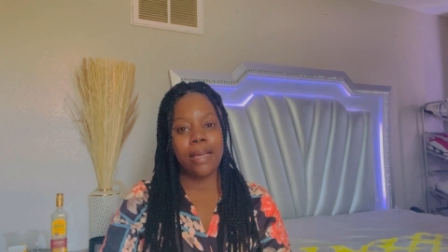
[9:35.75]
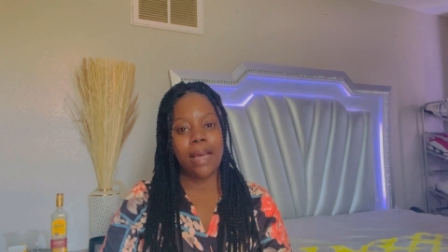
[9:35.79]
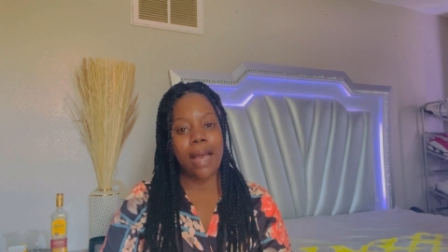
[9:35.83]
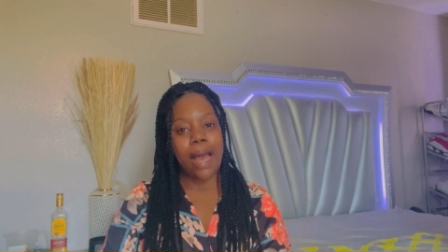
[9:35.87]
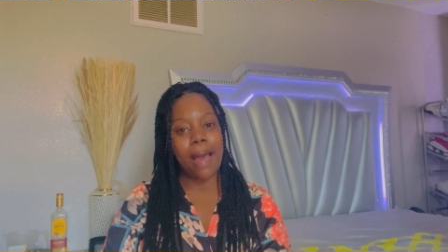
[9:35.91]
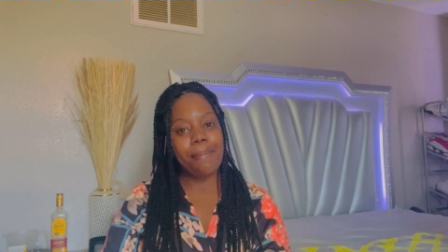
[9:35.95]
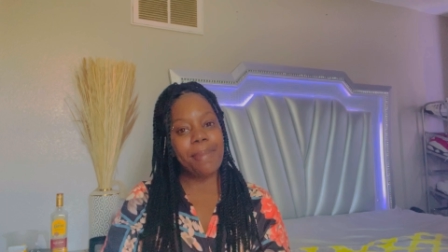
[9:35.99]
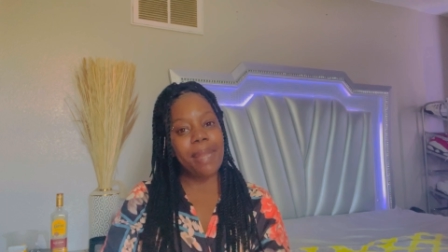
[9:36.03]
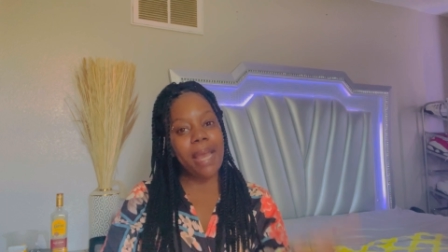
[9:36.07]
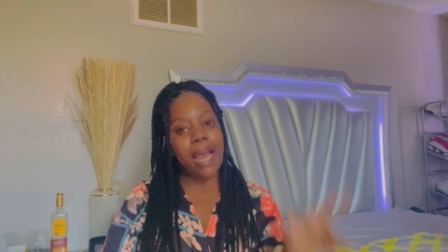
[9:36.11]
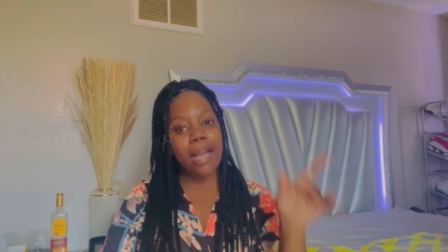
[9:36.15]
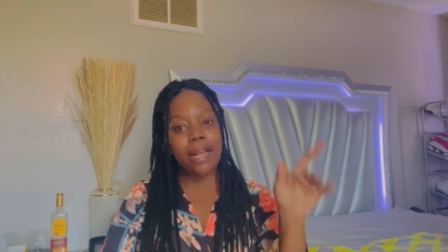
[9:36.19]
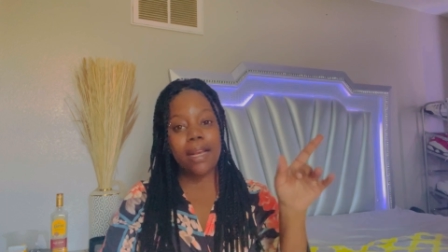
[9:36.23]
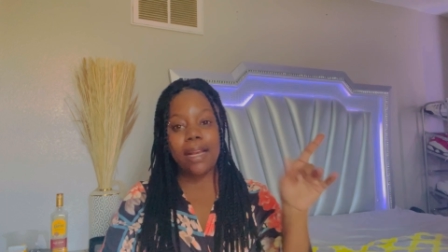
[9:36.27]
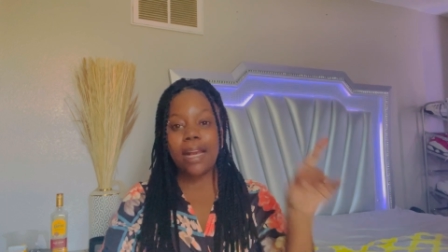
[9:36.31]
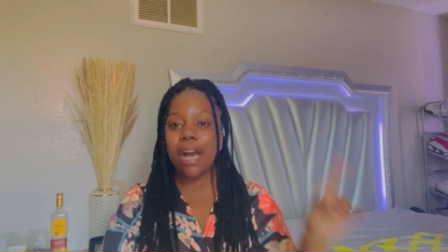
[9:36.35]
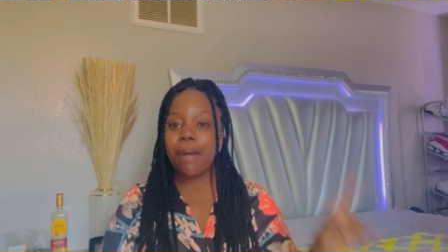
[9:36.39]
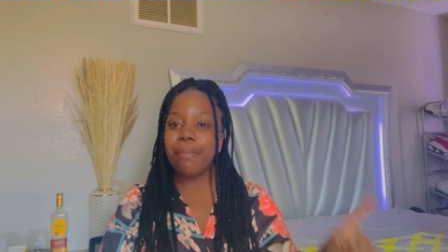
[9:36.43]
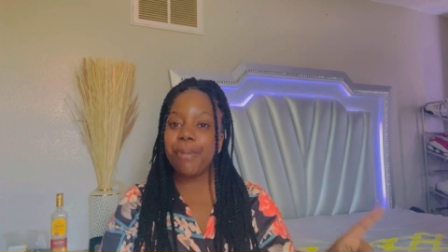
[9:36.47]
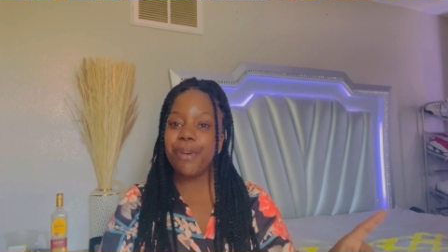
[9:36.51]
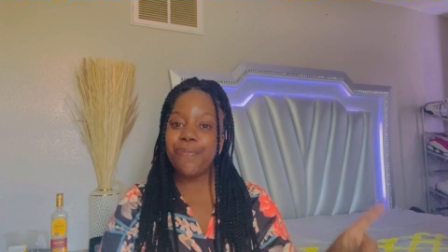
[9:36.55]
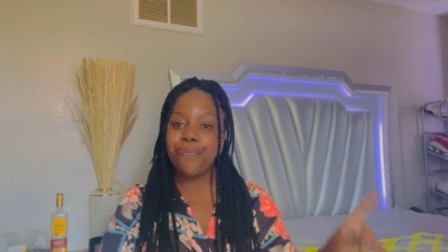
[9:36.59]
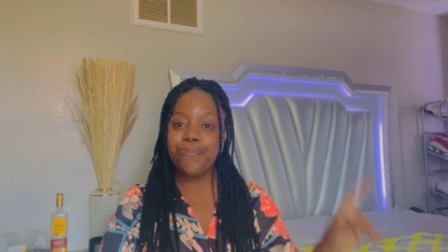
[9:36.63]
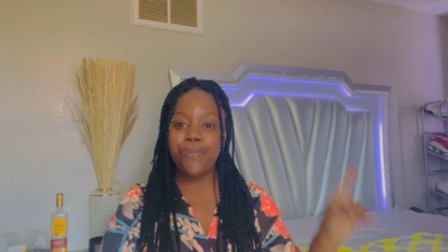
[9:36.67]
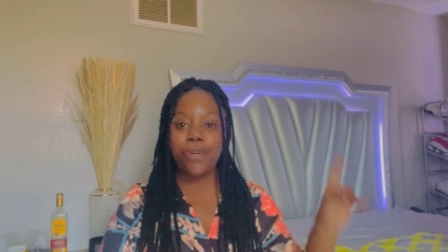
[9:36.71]
I'm not
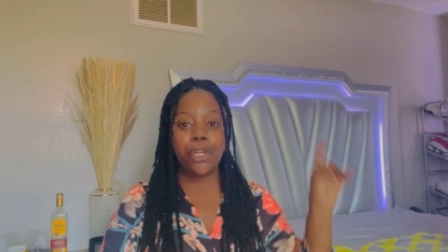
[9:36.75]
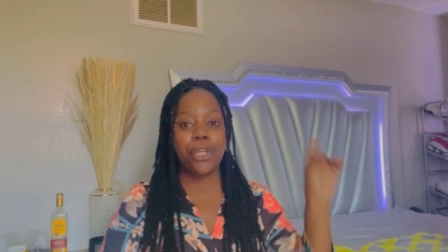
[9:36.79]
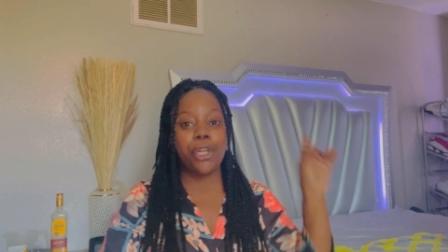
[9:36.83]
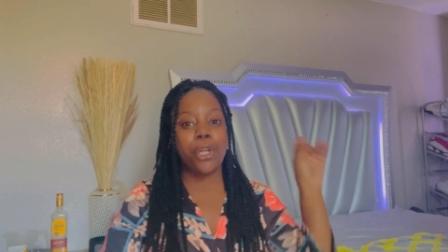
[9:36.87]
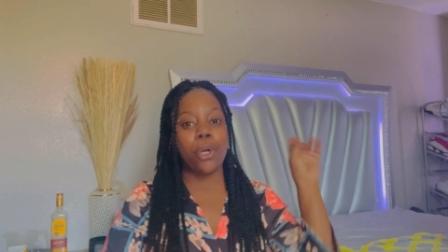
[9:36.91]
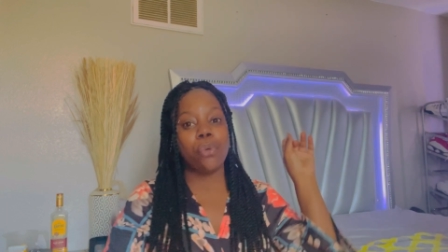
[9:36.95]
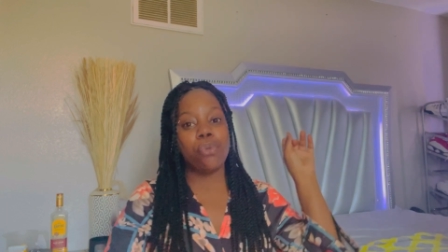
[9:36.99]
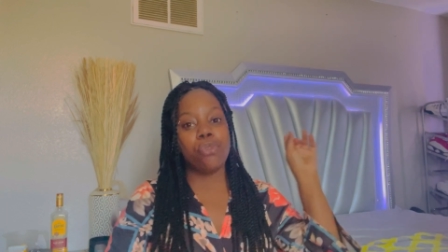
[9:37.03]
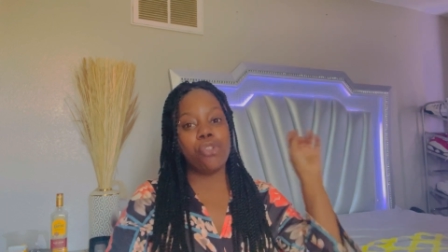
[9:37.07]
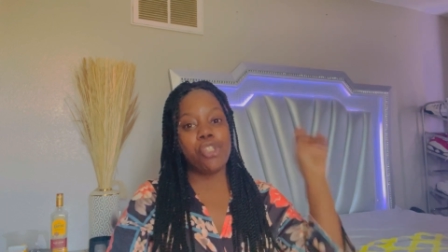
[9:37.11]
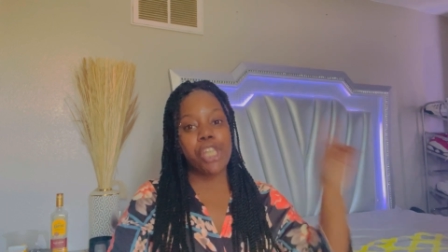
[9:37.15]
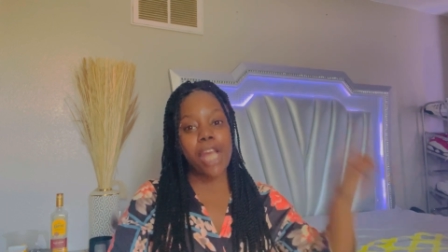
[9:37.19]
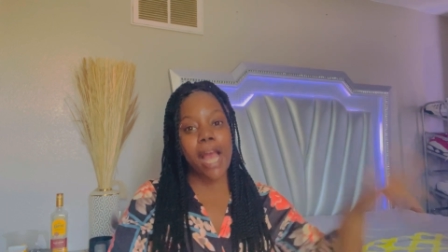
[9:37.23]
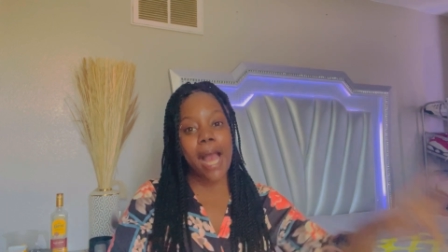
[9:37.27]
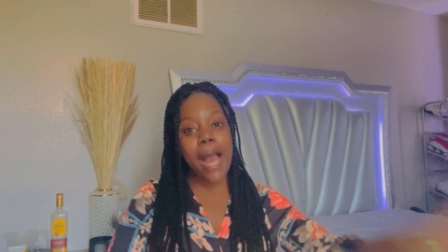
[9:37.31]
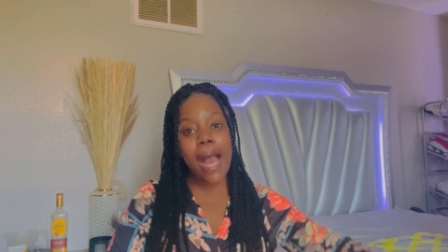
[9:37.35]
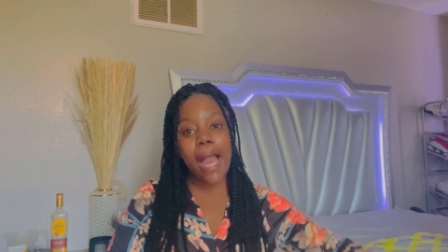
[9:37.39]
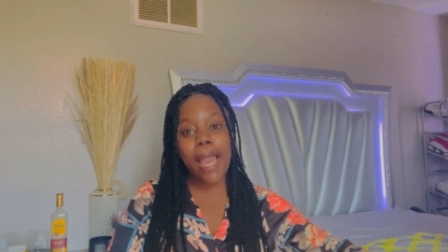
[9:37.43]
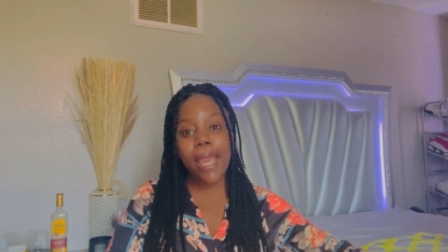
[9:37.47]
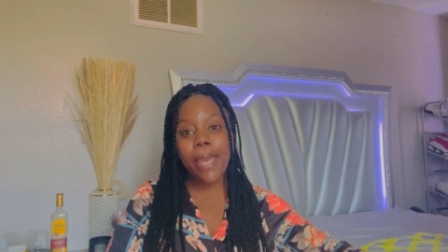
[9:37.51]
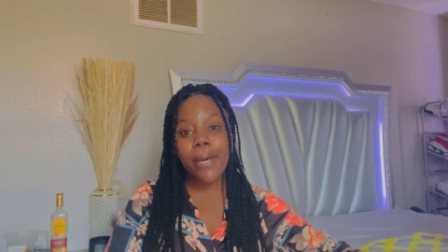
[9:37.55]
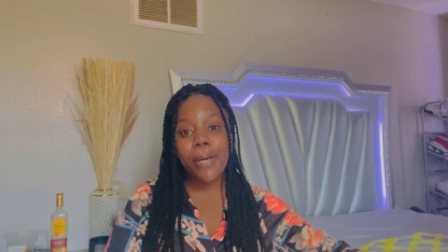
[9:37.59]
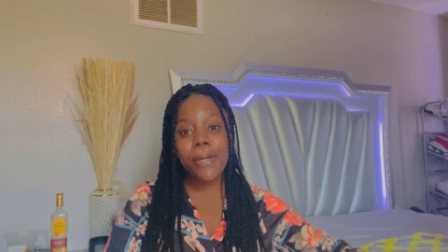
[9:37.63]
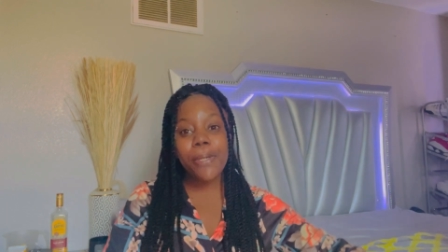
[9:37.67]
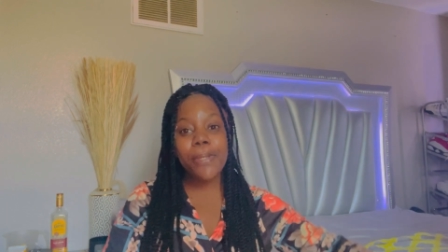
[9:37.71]
coming for no
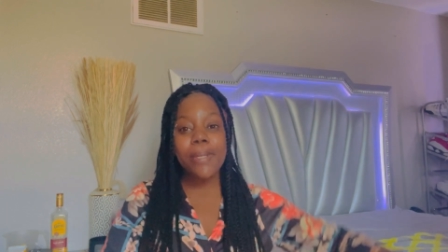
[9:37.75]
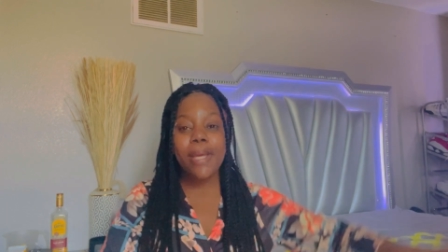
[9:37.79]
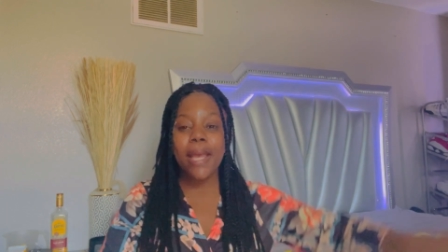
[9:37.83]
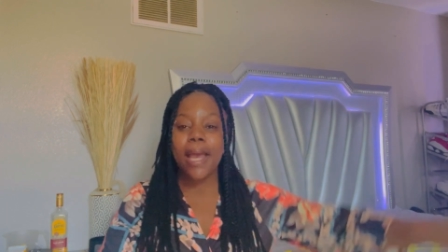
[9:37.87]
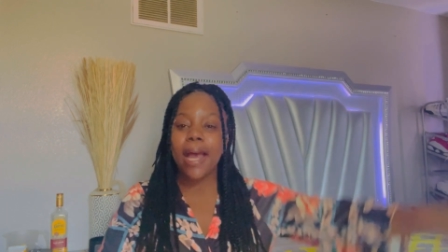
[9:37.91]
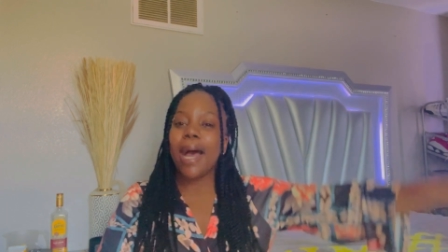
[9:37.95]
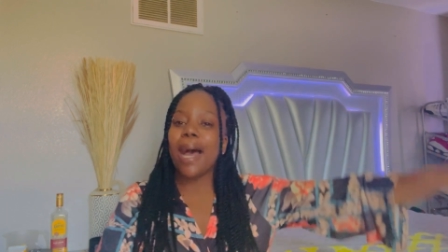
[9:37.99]
child.